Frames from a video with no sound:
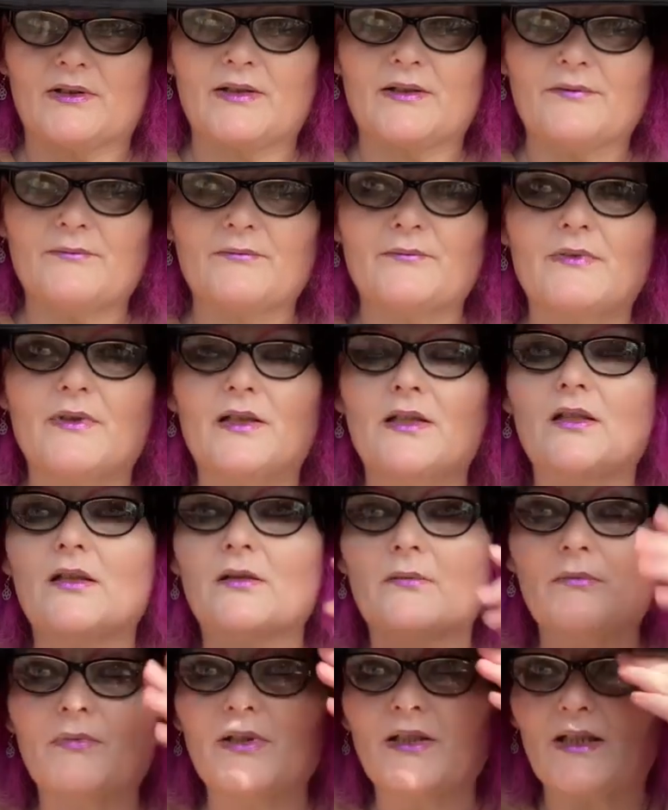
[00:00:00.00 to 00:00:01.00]
that.
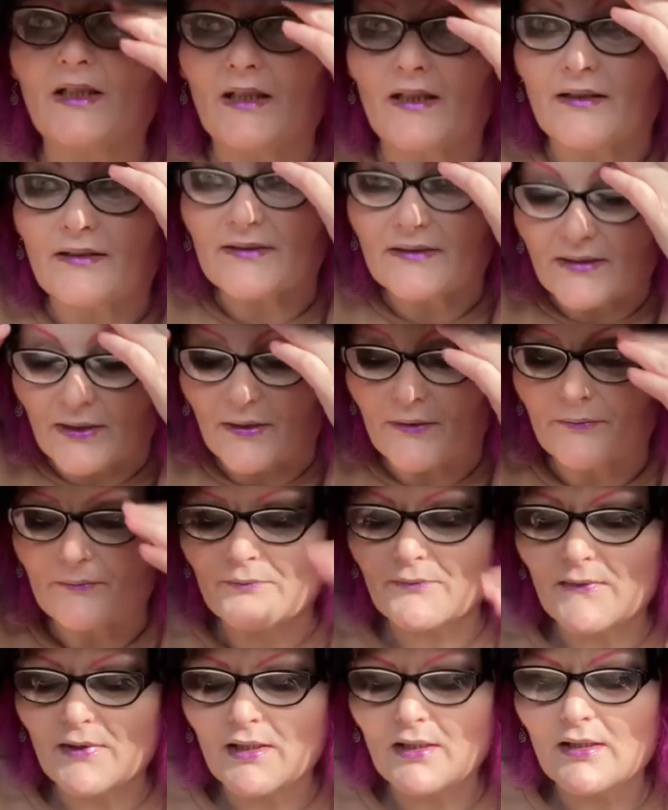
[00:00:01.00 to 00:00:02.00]
But yeah, so
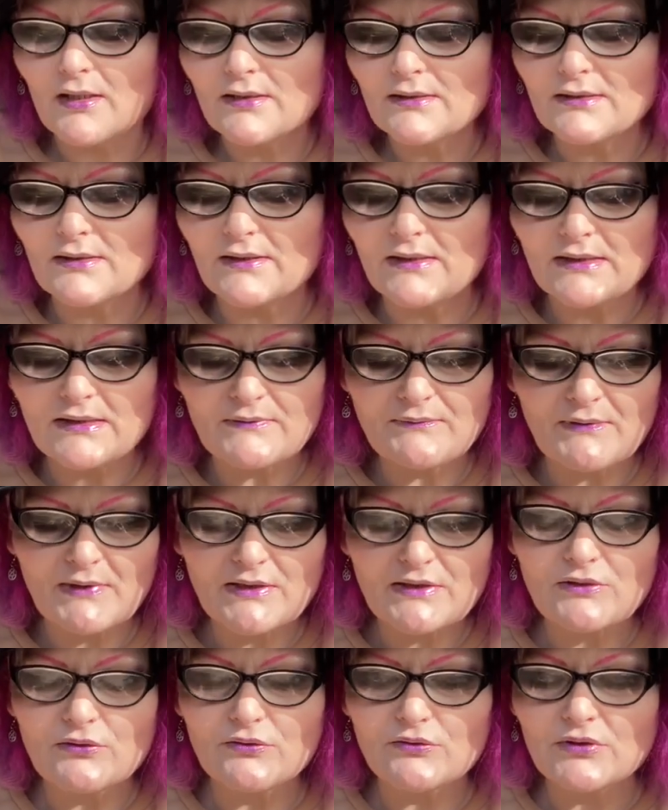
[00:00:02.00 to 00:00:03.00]
this is
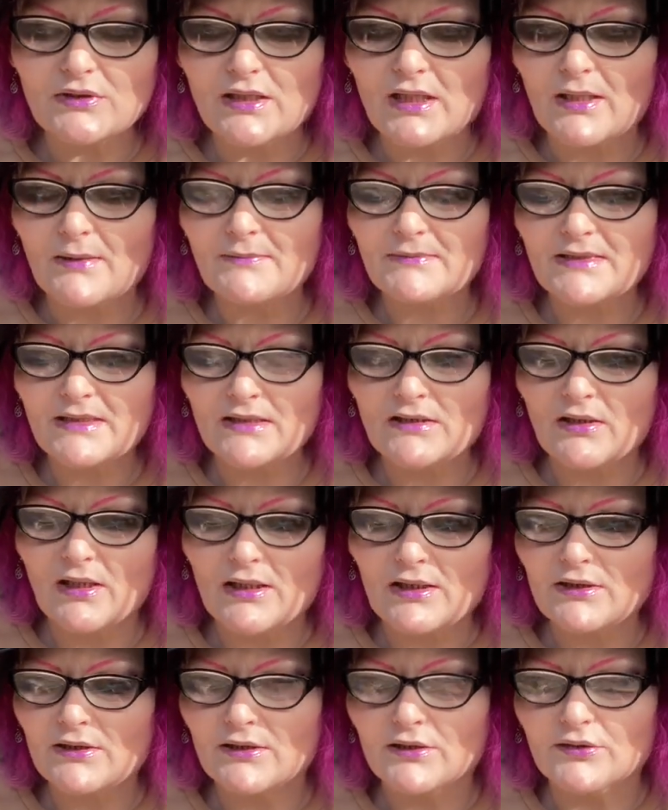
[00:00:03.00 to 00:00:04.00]
Freya's Cauldron. It comes in
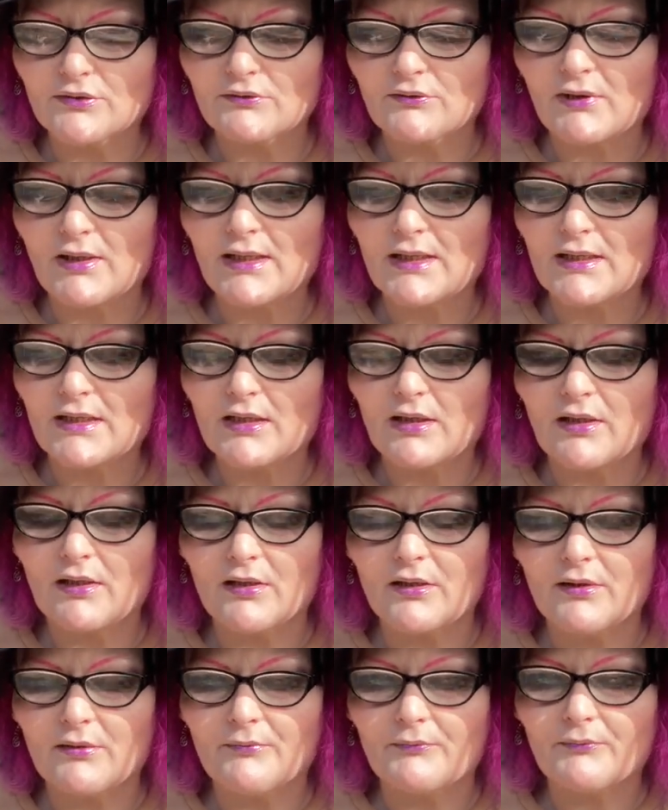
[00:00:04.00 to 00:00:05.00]
like a grey
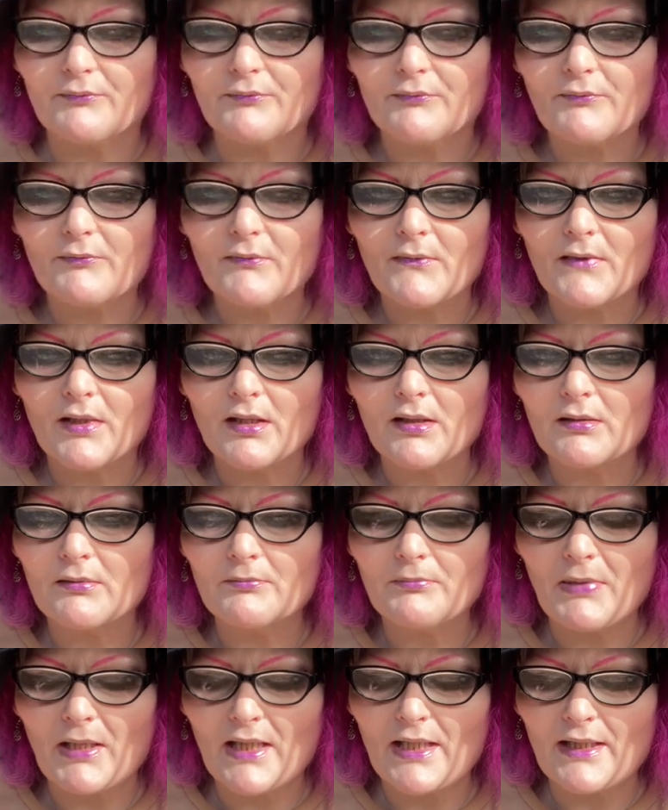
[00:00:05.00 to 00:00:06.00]

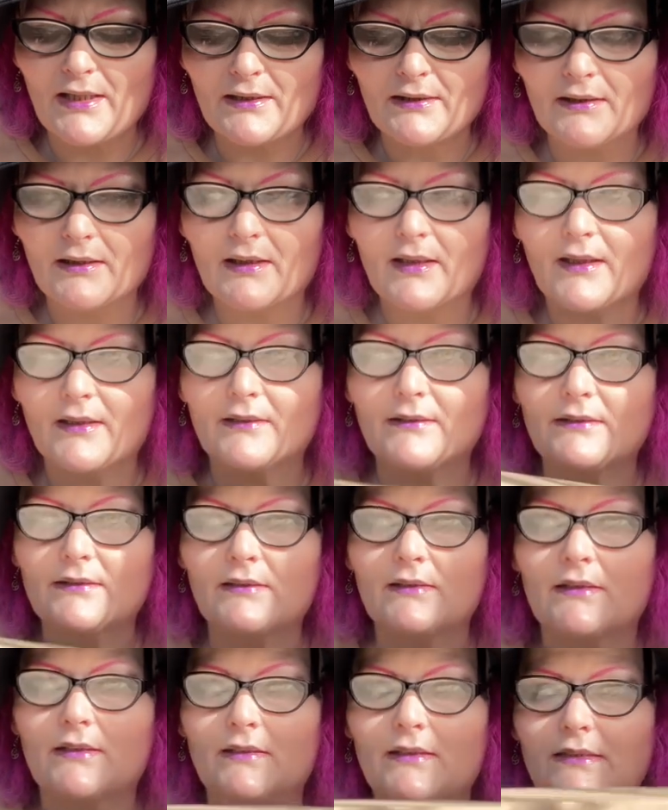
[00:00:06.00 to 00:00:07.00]
bag, and
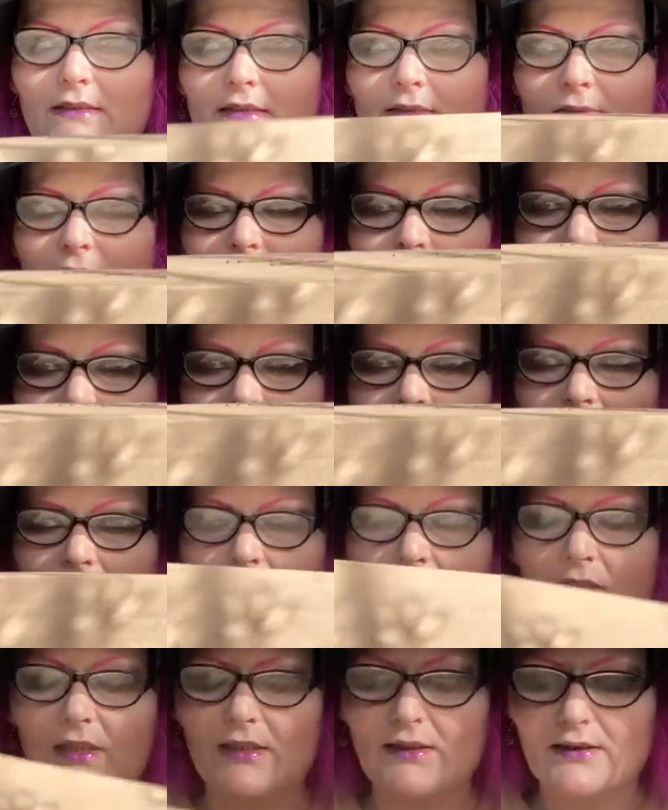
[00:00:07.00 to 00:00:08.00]
this is what it looks
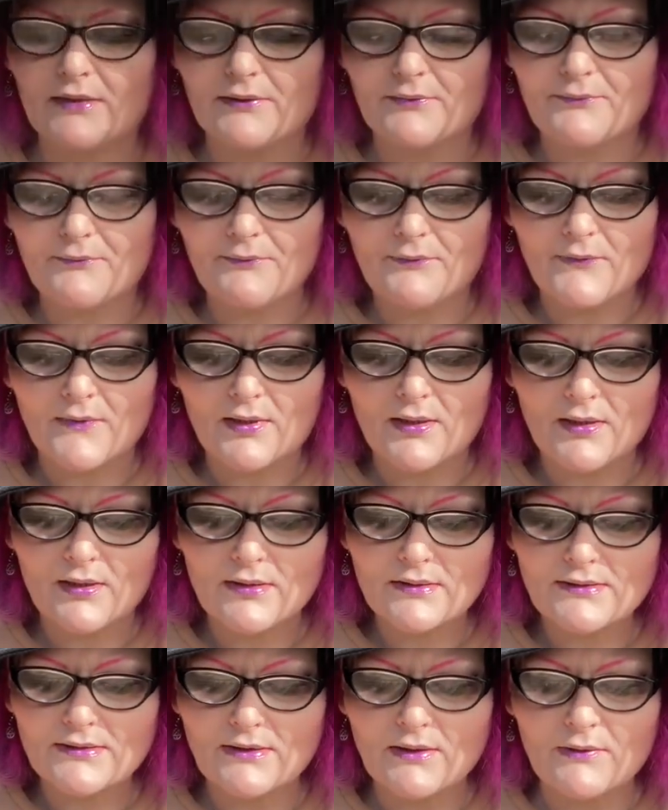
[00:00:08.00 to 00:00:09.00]
like.
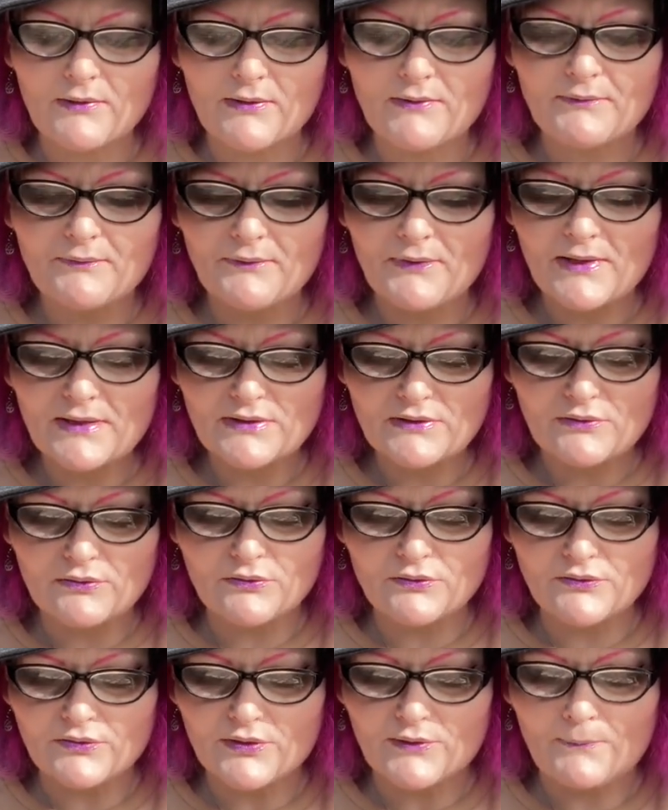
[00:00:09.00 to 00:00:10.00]
So in Freya's
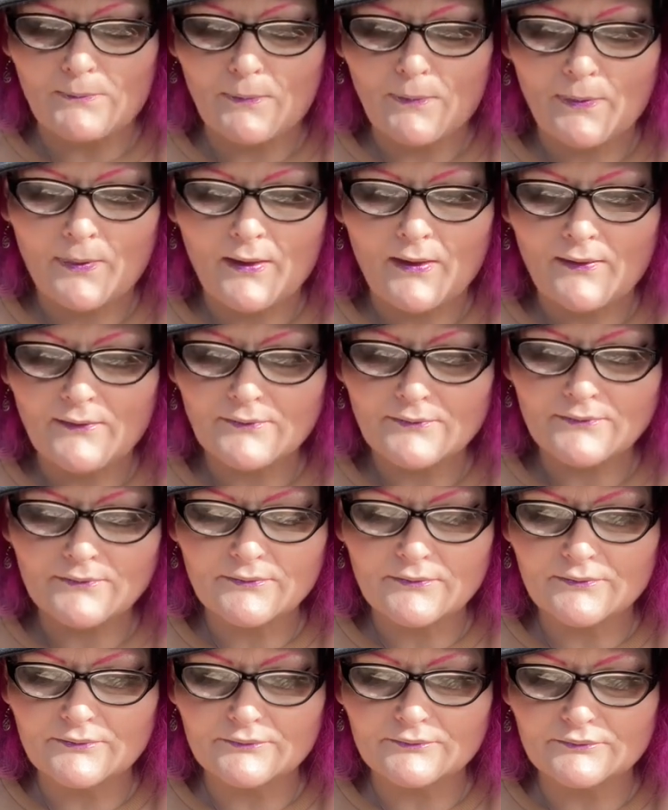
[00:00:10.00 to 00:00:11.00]
Cauldron,
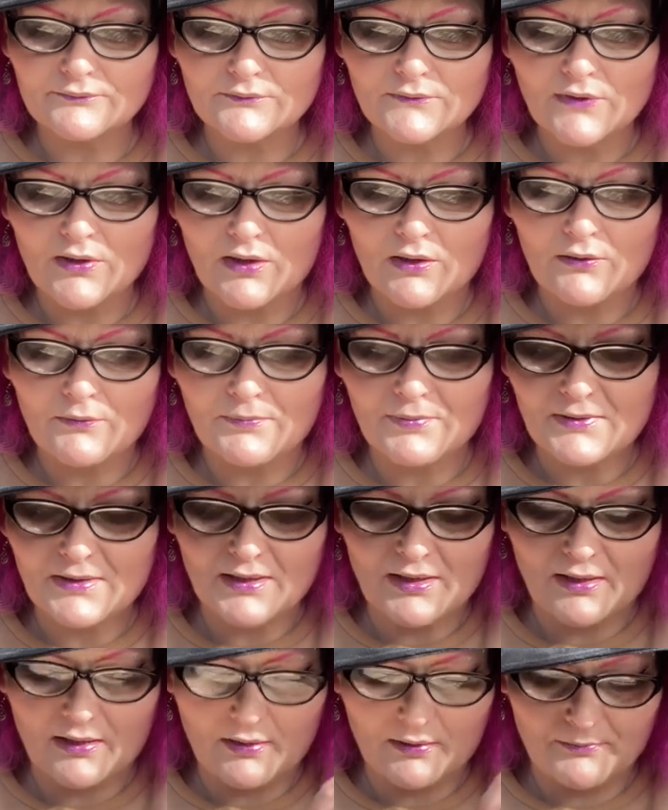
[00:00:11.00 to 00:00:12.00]
you open
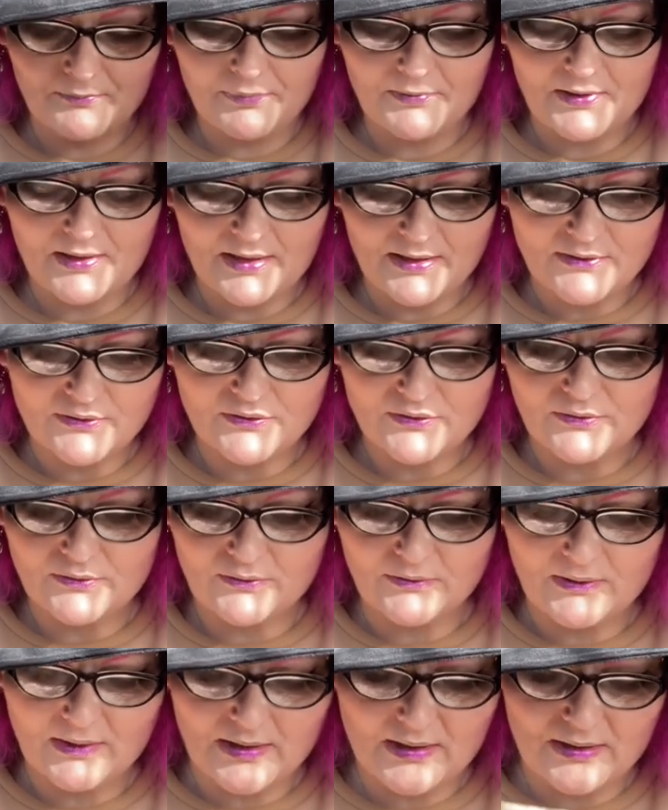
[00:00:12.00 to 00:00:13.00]
it up and
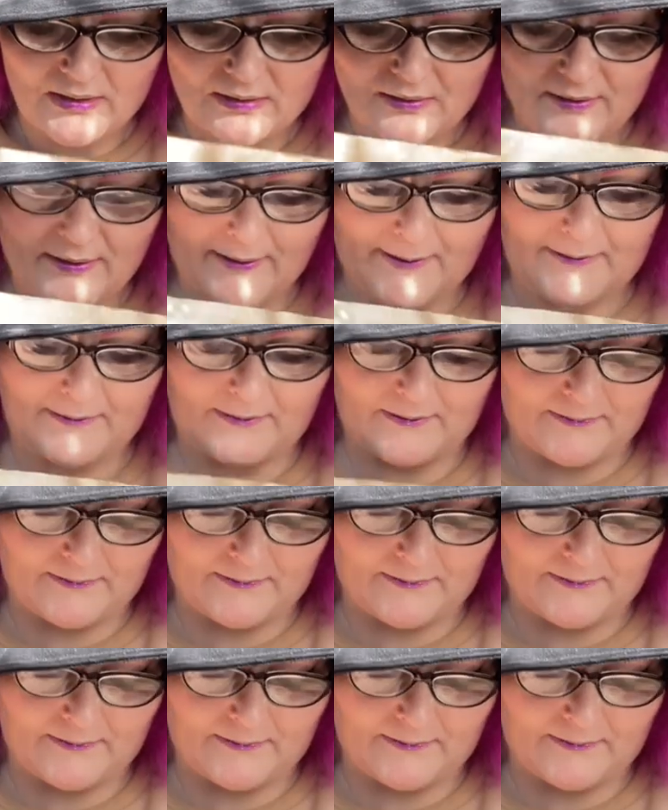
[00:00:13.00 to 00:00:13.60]
you get like,